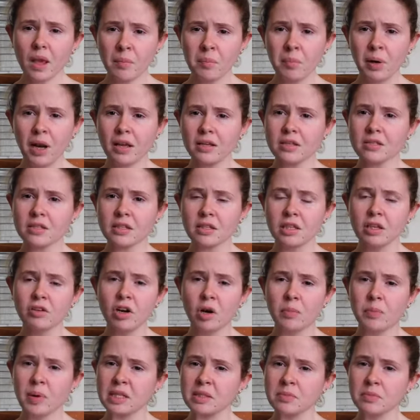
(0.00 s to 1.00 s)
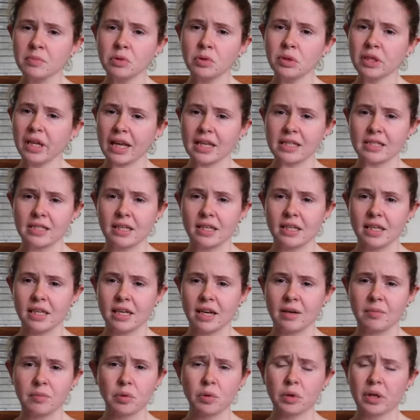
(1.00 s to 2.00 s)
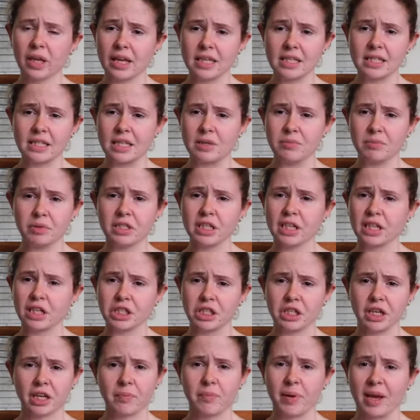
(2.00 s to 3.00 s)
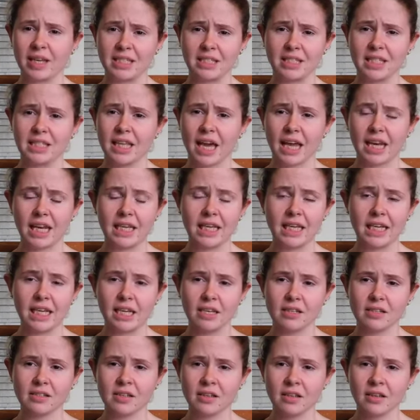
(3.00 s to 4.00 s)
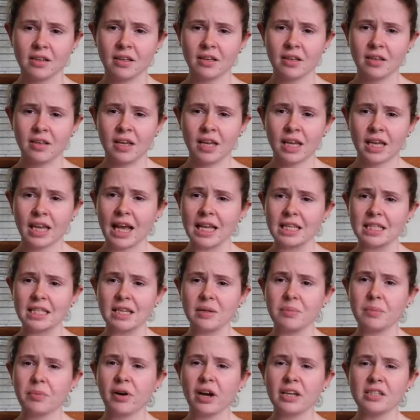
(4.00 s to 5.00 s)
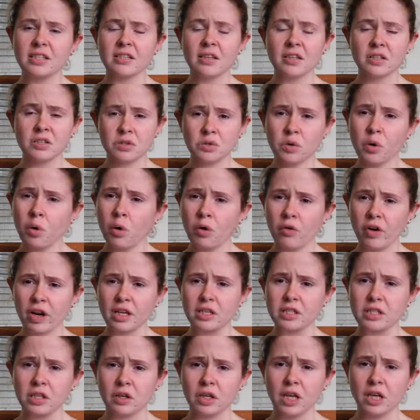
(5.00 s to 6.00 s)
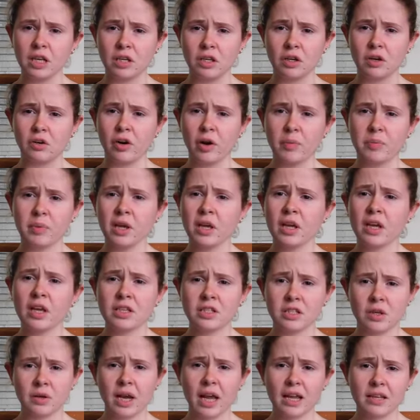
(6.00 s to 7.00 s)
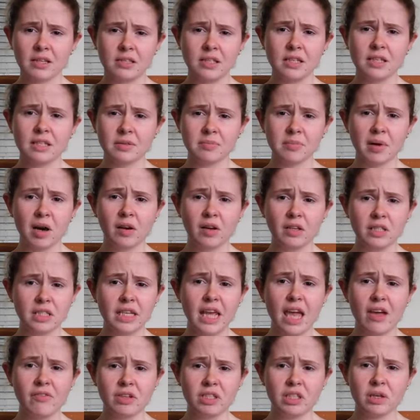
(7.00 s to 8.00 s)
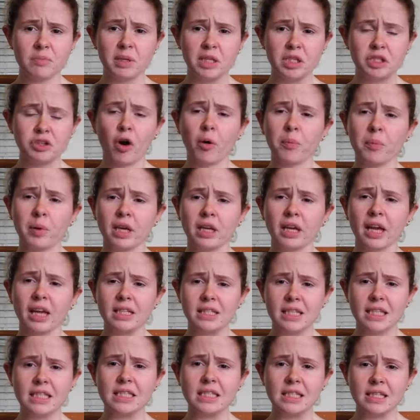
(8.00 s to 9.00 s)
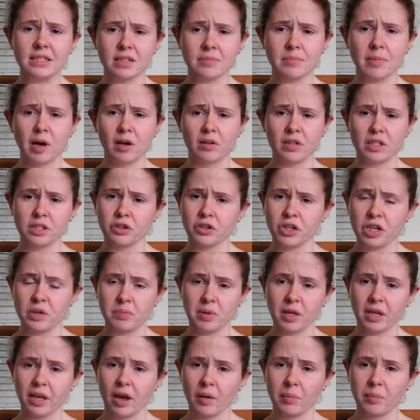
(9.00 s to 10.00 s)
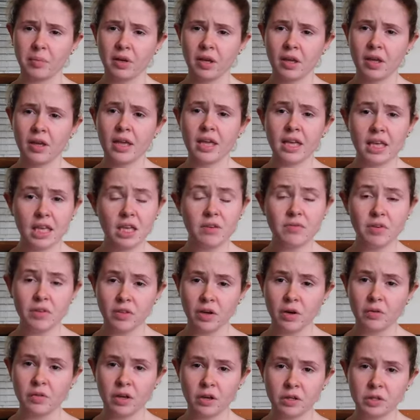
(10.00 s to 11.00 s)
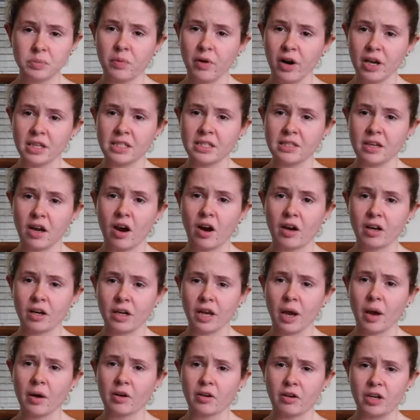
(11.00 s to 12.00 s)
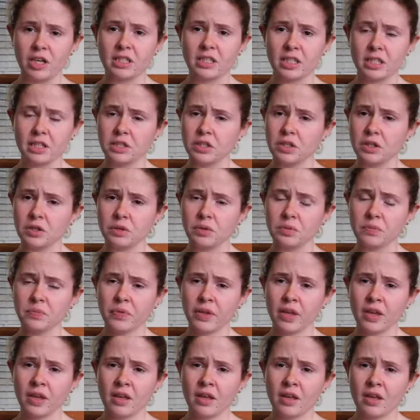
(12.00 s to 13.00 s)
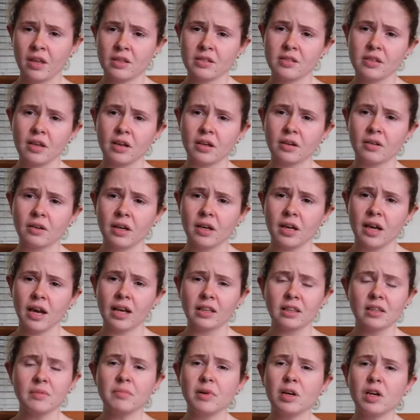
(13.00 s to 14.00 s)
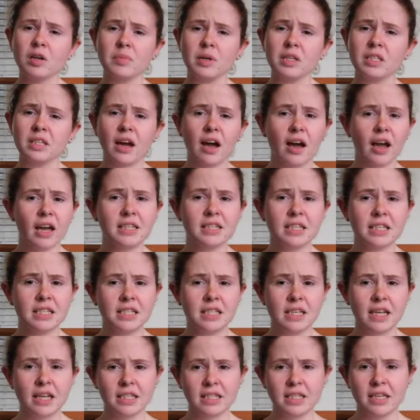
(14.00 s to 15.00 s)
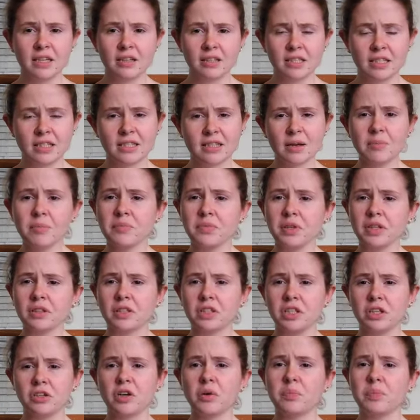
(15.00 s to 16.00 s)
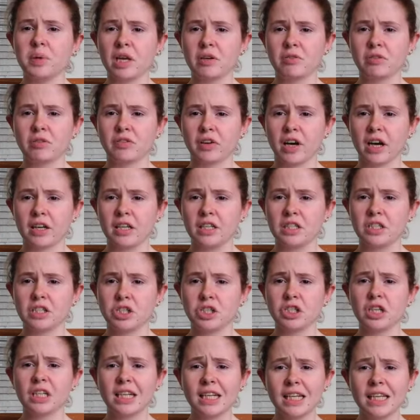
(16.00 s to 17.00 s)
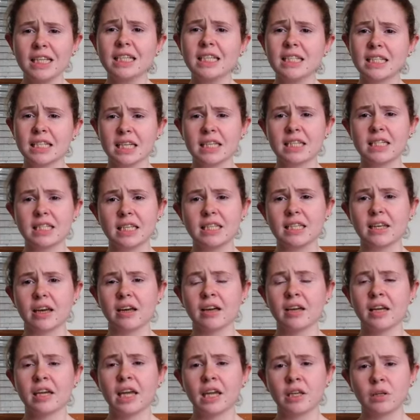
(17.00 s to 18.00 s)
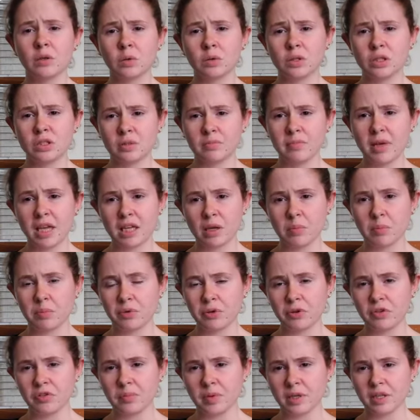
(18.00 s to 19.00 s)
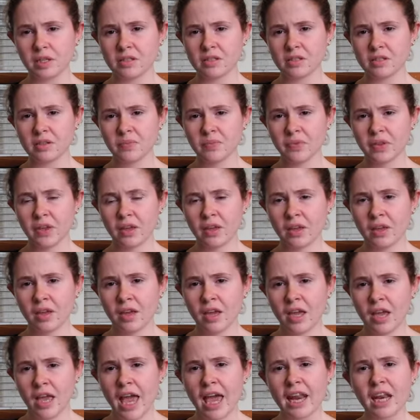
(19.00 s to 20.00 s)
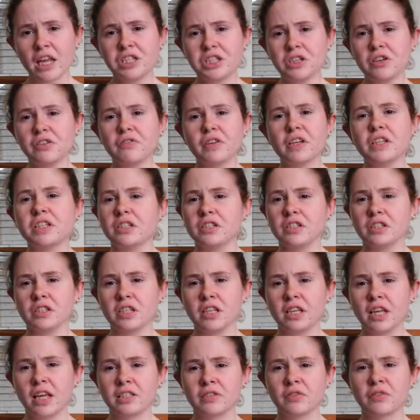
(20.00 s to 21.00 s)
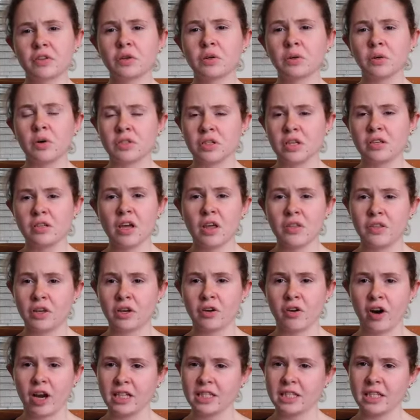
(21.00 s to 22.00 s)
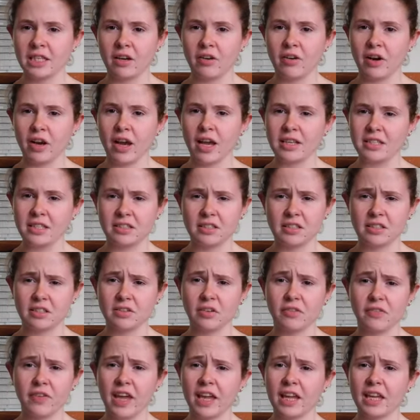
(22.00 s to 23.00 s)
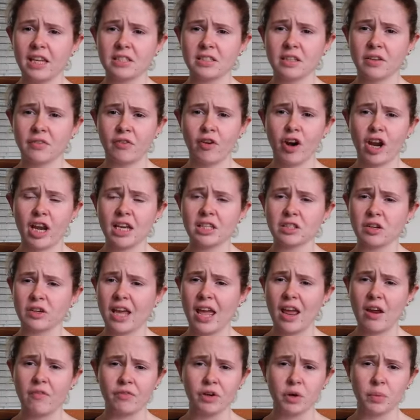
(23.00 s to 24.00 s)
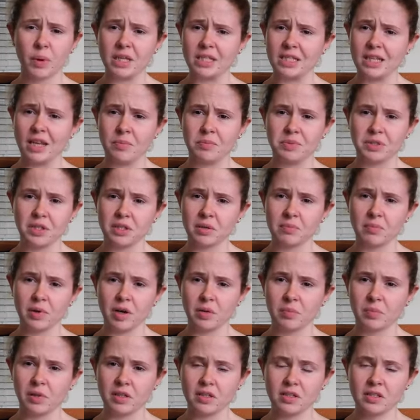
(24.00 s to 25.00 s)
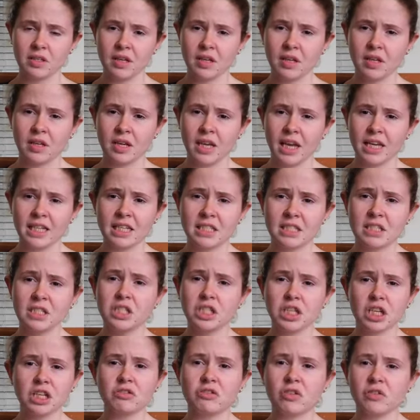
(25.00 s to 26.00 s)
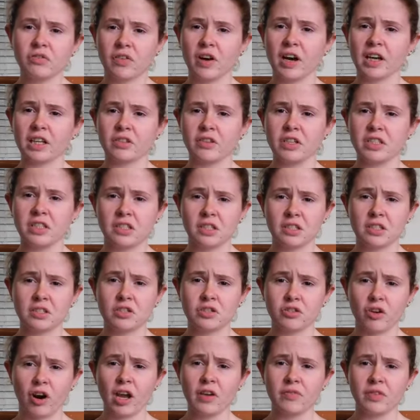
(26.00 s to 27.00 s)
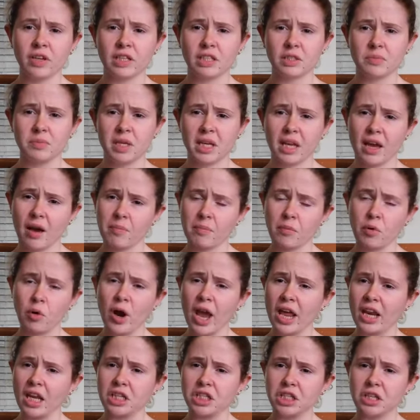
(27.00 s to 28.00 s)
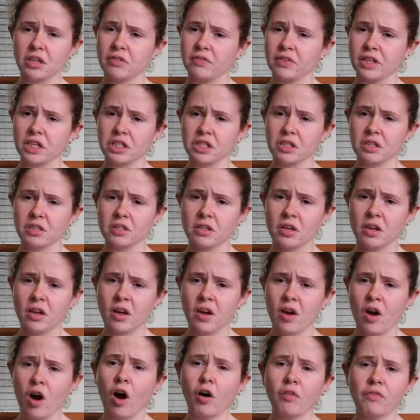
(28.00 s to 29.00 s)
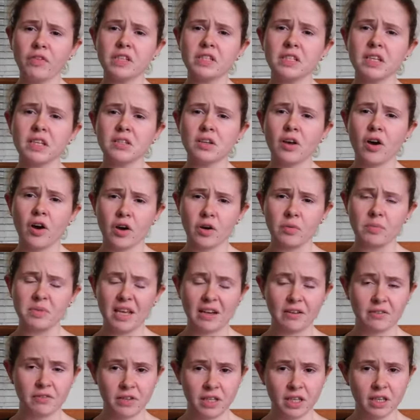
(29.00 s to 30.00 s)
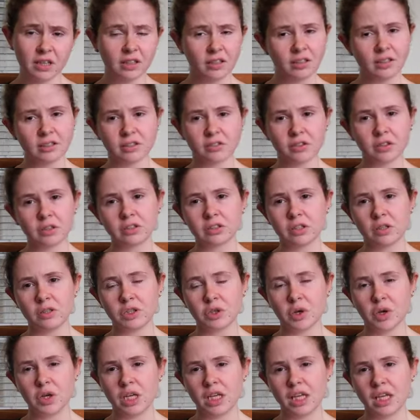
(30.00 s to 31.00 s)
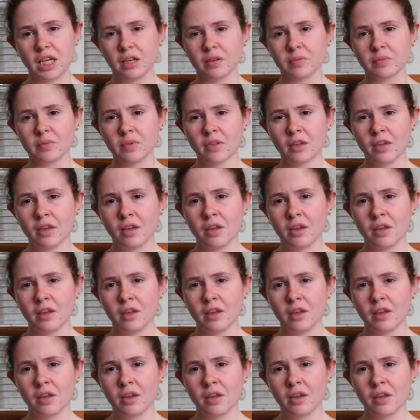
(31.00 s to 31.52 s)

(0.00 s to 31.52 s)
Plus, Europe has more gasoline and more gasoline production capacity than it needs. Gasoline prices are soaring in Europe, so gasoline demand is inevitably dropping and distillate demand is creeping up, even though those prices are increasing too. So, at the moment, a high distillate yield is something that European refineries should at least consider in order to make improvements. Energy efficiency is of course another criteria, as it is the phrase on everyone's lips at the moment. It isn't just refineries that are striving to become more energy efficient, offices, homes and vehicles are also joining in.